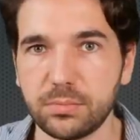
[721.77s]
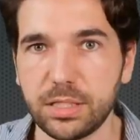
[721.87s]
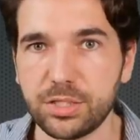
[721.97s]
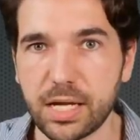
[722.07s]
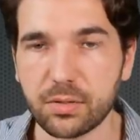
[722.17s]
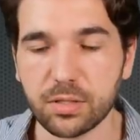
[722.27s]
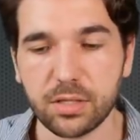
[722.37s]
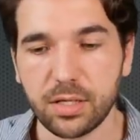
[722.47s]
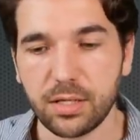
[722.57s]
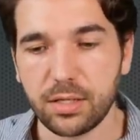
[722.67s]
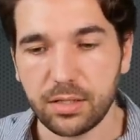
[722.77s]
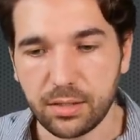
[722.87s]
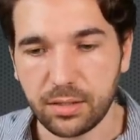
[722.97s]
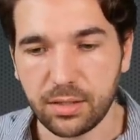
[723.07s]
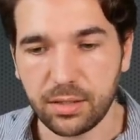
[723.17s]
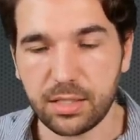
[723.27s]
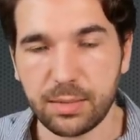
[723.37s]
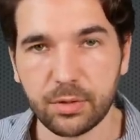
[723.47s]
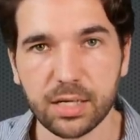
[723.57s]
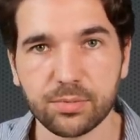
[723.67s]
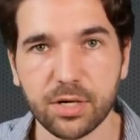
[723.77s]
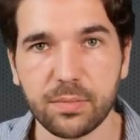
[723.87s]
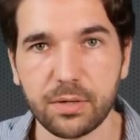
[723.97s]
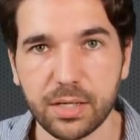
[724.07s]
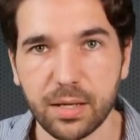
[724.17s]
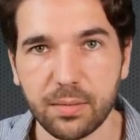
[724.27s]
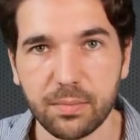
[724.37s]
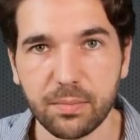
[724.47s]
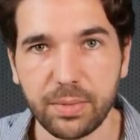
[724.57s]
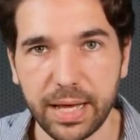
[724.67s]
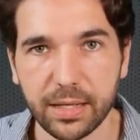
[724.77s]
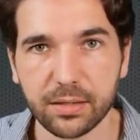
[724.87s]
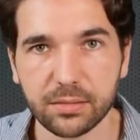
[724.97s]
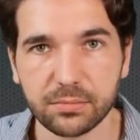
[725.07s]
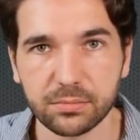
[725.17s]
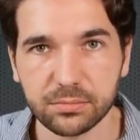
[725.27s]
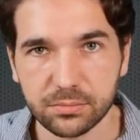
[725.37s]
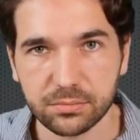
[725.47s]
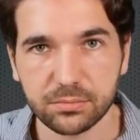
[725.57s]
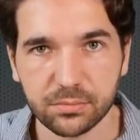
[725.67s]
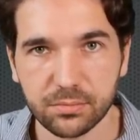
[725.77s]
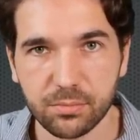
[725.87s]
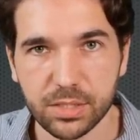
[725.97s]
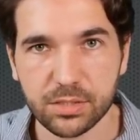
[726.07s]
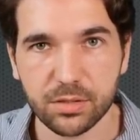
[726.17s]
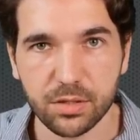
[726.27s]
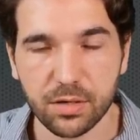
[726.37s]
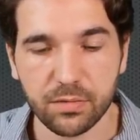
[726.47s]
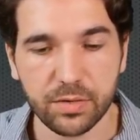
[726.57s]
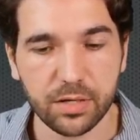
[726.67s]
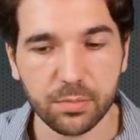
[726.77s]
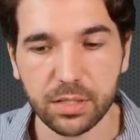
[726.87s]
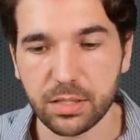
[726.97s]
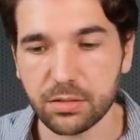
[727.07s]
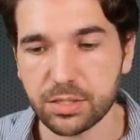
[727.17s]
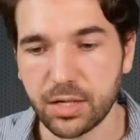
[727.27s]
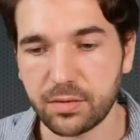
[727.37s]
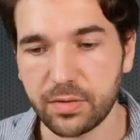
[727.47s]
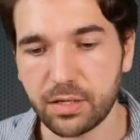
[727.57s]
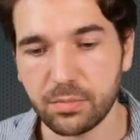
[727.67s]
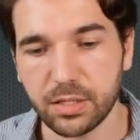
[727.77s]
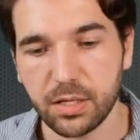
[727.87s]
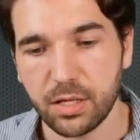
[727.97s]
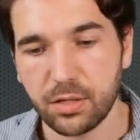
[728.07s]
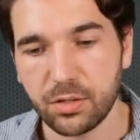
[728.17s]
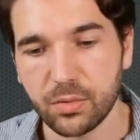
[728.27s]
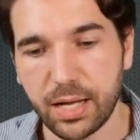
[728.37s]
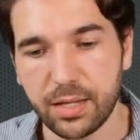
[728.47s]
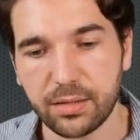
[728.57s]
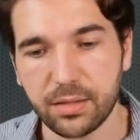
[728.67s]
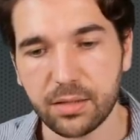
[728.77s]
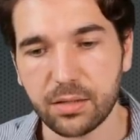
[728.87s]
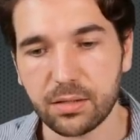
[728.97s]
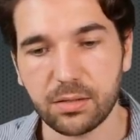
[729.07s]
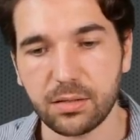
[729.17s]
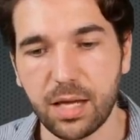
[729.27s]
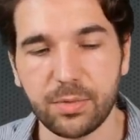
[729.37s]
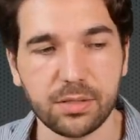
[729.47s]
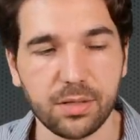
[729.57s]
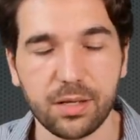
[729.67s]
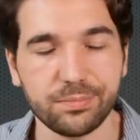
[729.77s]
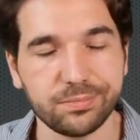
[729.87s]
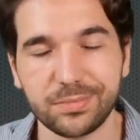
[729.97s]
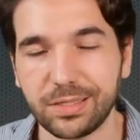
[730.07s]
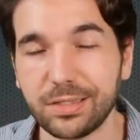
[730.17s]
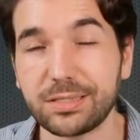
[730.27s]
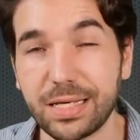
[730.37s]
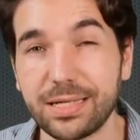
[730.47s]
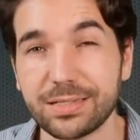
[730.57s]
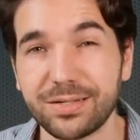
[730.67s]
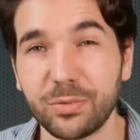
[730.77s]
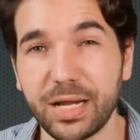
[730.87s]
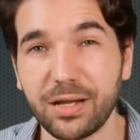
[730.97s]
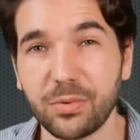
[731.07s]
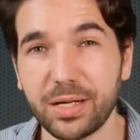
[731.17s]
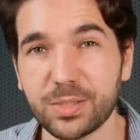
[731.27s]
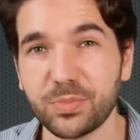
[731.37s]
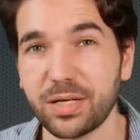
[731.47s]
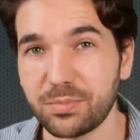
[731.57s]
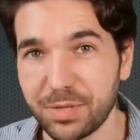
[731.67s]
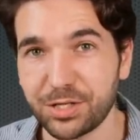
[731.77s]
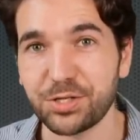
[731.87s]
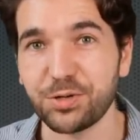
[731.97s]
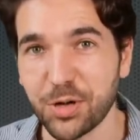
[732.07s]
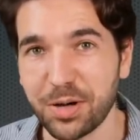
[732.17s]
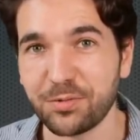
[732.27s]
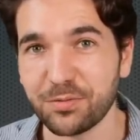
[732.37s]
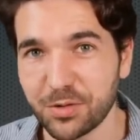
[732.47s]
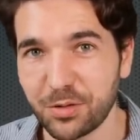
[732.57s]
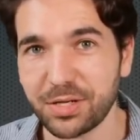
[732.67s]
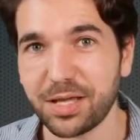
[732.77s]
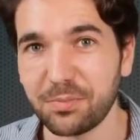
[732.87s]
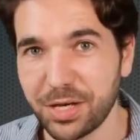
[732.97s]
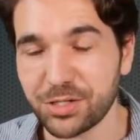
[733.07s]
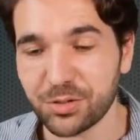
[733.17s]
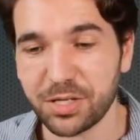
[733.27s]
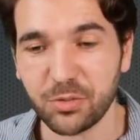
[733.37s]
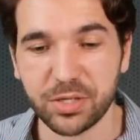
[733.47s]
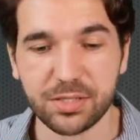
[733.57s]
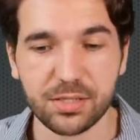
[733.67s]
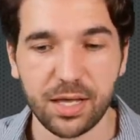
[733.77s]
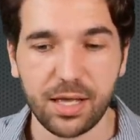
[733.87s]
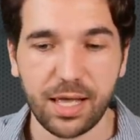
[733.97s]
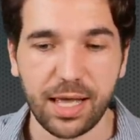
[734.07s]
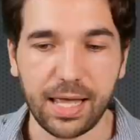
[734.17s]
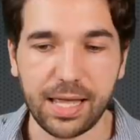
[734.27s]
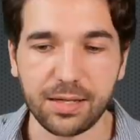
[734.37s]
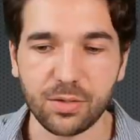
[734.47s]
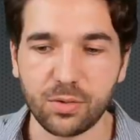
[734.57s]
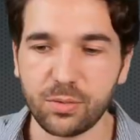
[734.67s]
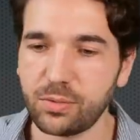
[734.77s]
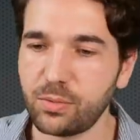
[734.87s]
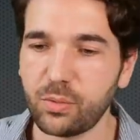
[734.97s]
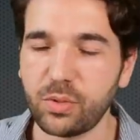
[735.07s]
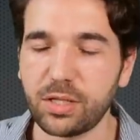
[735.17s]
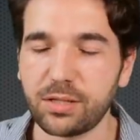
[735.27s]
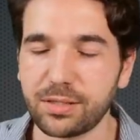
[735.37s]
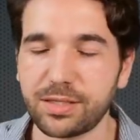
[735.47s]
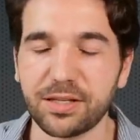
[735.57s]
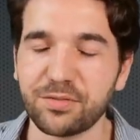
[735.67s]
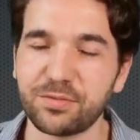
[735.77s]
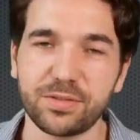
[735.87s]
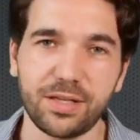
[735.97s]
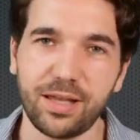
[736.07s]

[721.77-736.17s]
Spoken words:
in general in the Democratic primary, back Mr. Fetterman here, John Fetterman, who I think, I mean, looks like he's going to win anyways, but make sure you go out and vote and make sure he wins, and will give